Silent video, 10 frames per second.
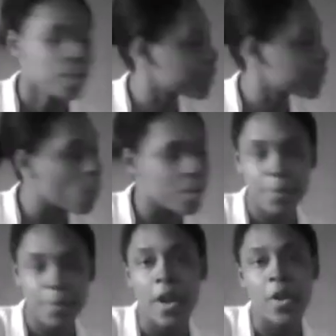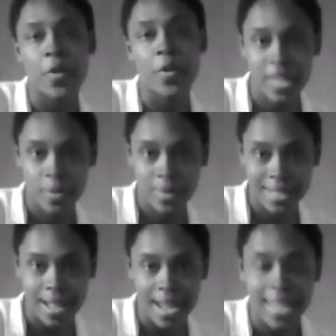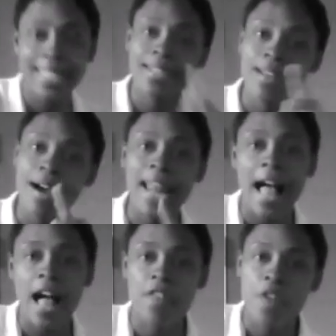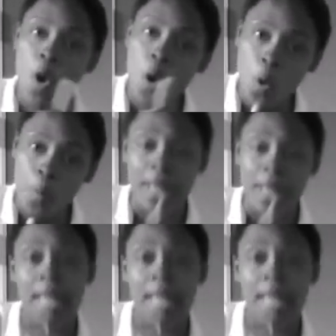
He was always paranoid that he would die. He did not have hope.